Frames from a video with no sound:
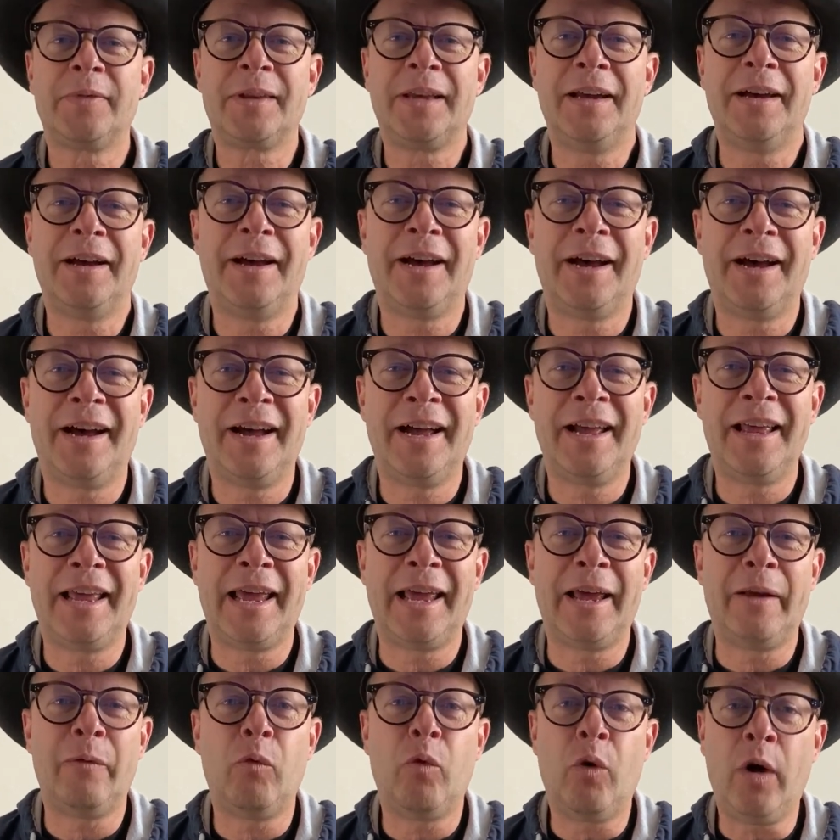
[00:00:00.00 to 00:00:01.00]

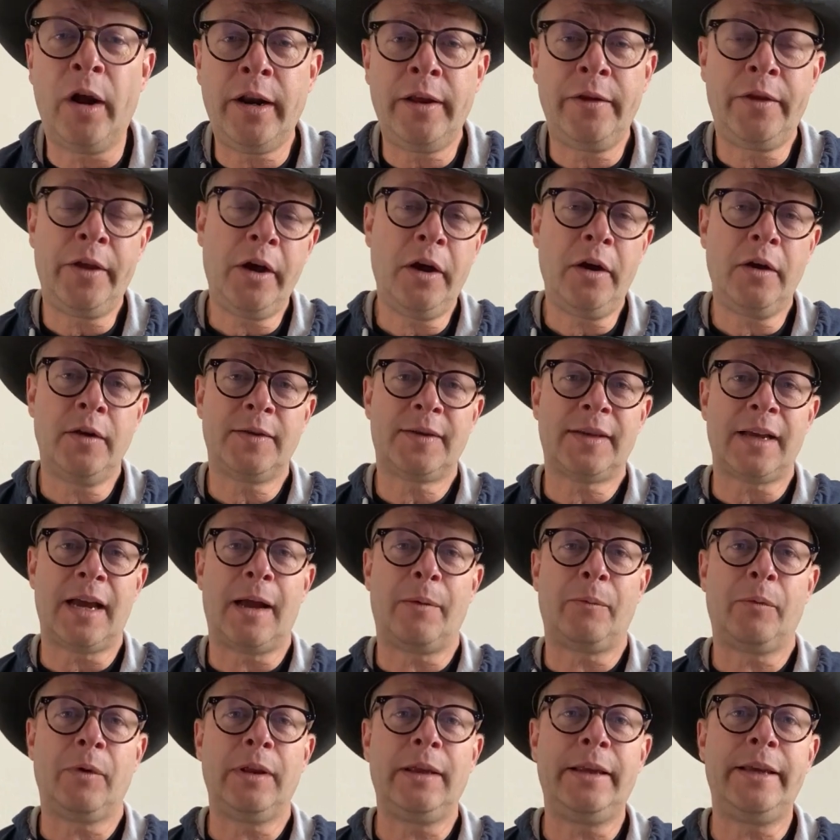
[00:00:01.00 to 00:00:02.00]
And one of those
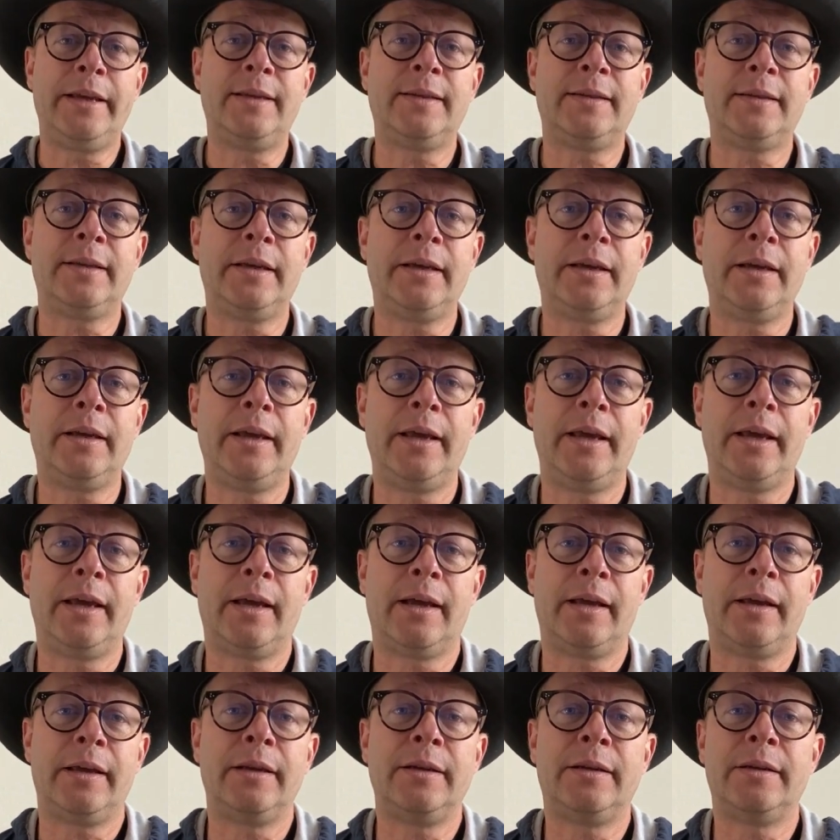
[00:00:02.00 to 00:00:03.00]
I'm releasing
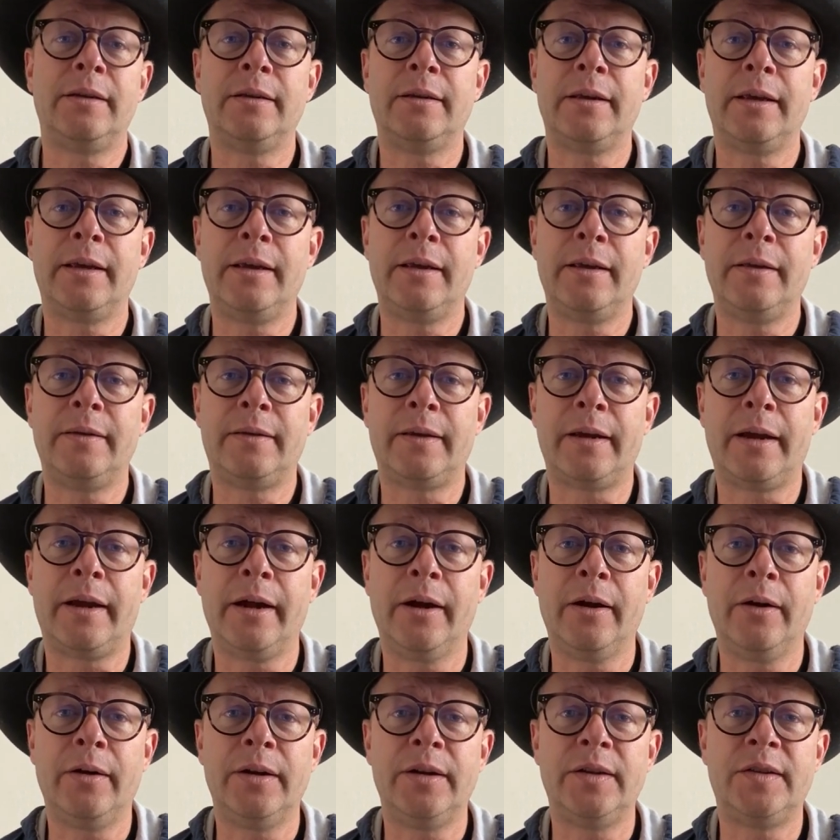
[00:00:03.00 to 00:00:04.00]
into the
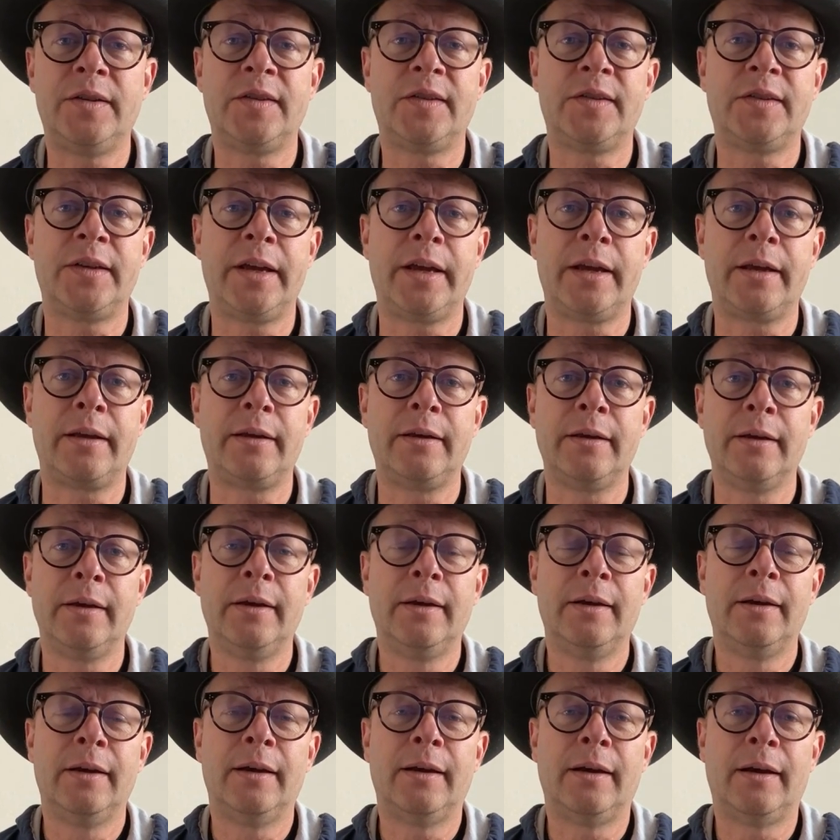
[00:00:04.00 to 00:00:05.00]
Heritage SIG
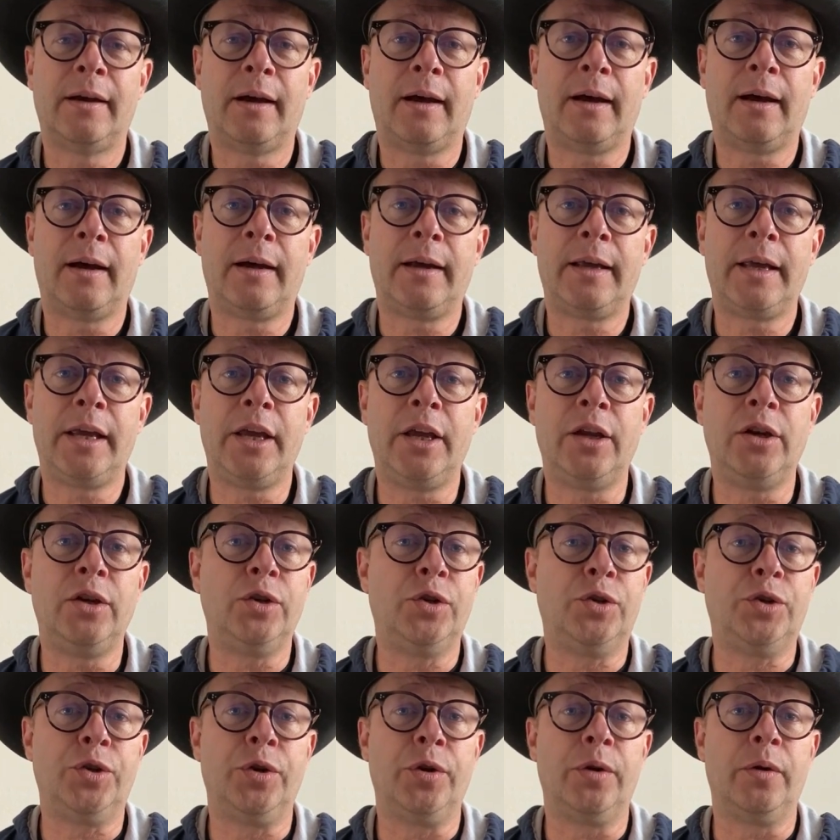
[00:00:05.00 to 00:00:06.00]
in
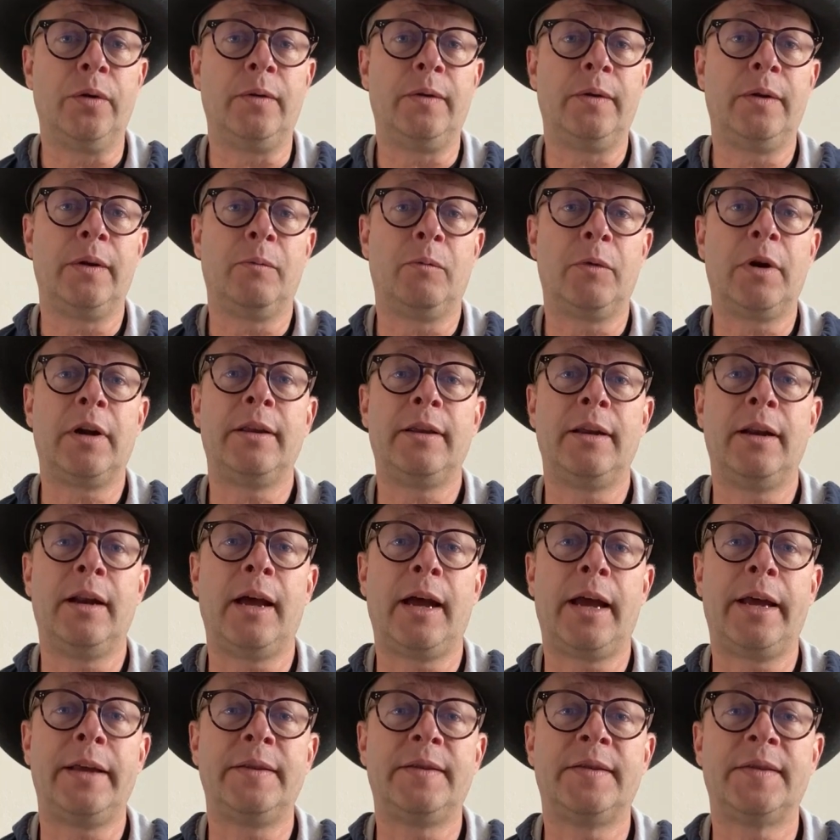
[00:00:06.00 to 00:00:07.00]
June, one of the
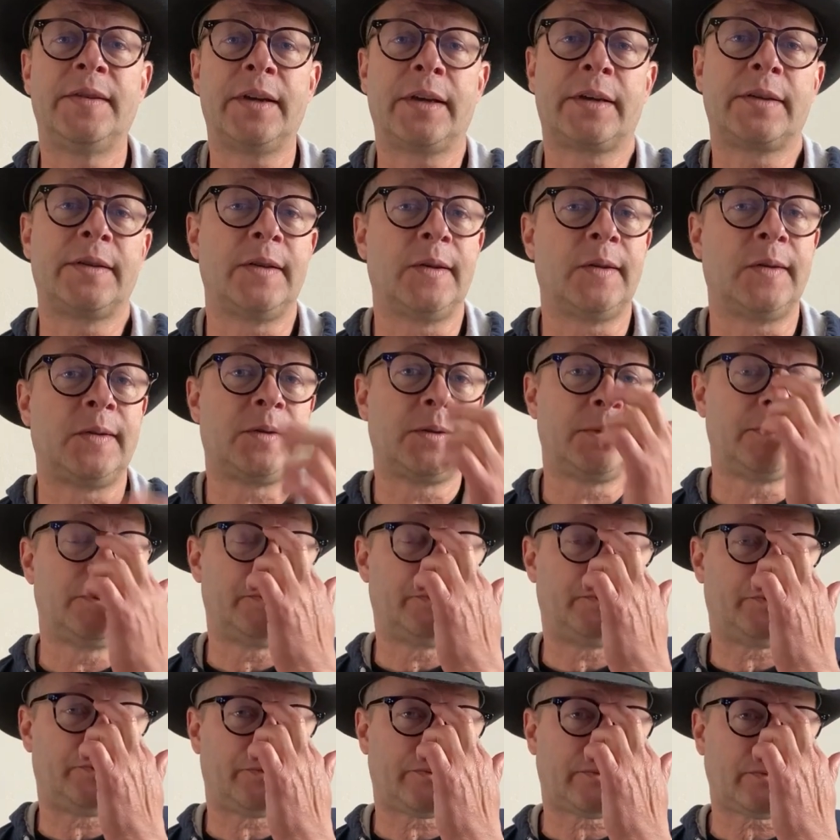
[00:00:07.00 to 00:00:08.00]
9.6s,
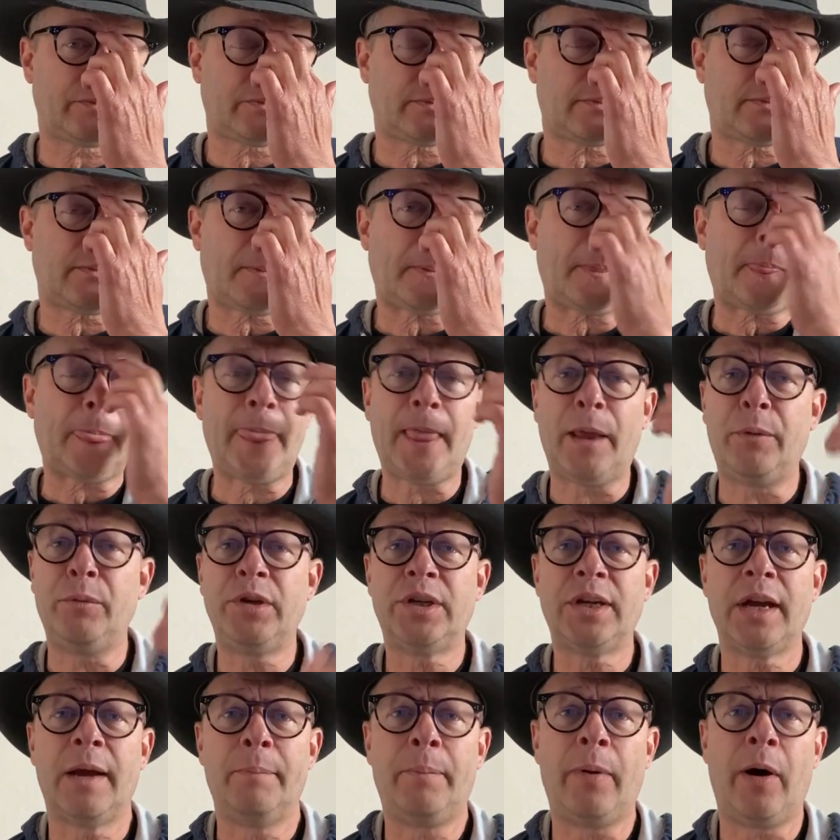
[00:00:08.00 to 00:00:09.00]

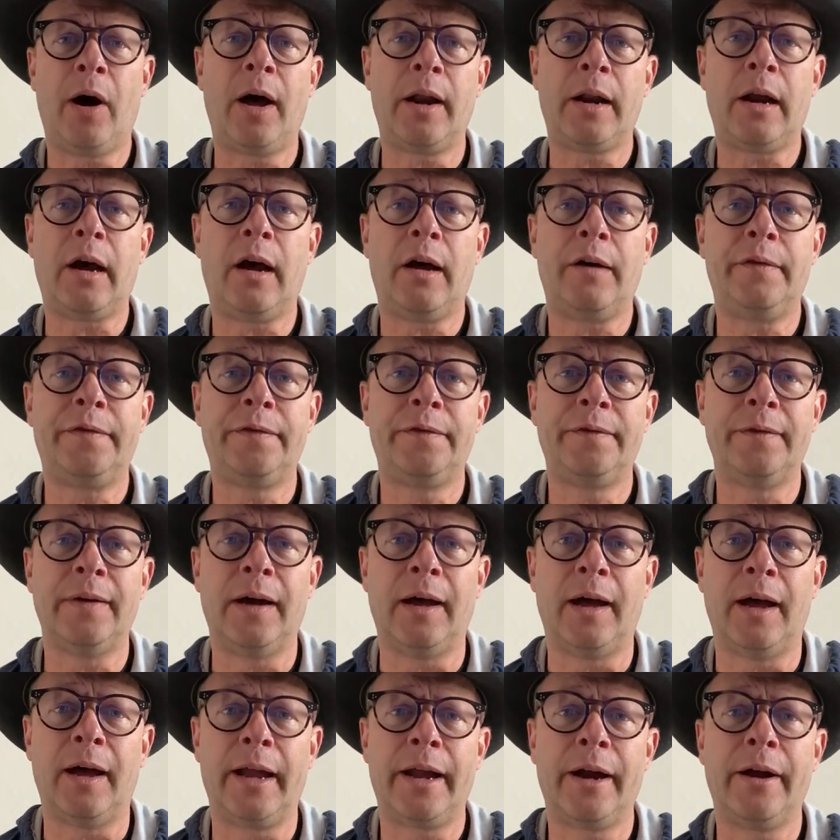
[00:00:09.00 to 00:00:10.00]
which I bought off
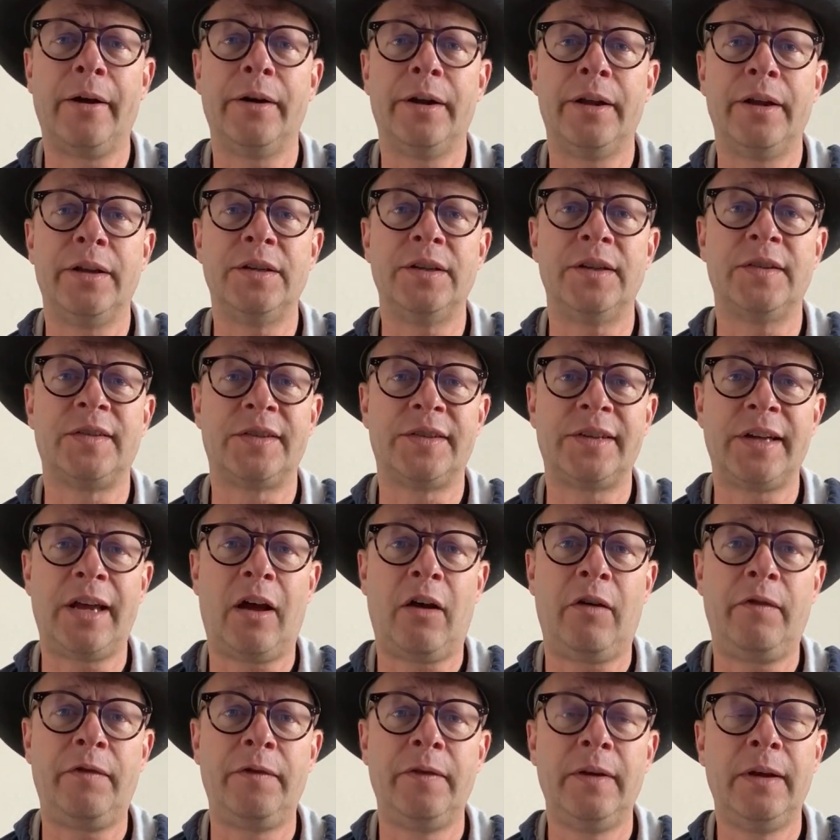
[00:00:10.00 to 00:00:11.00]
Heritage
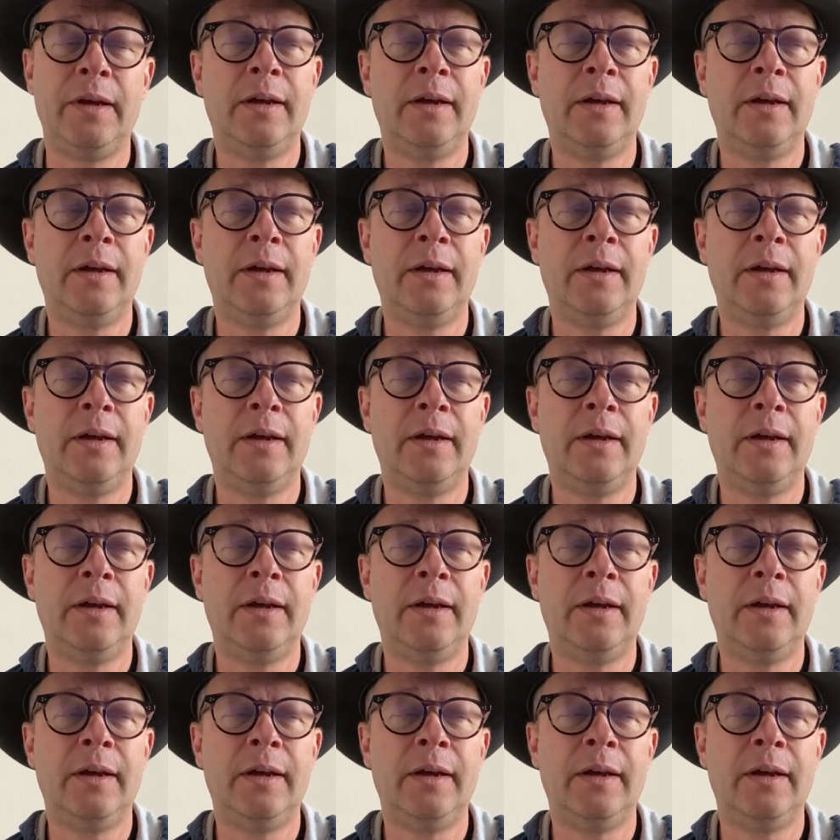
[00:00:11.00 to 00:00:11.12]
itself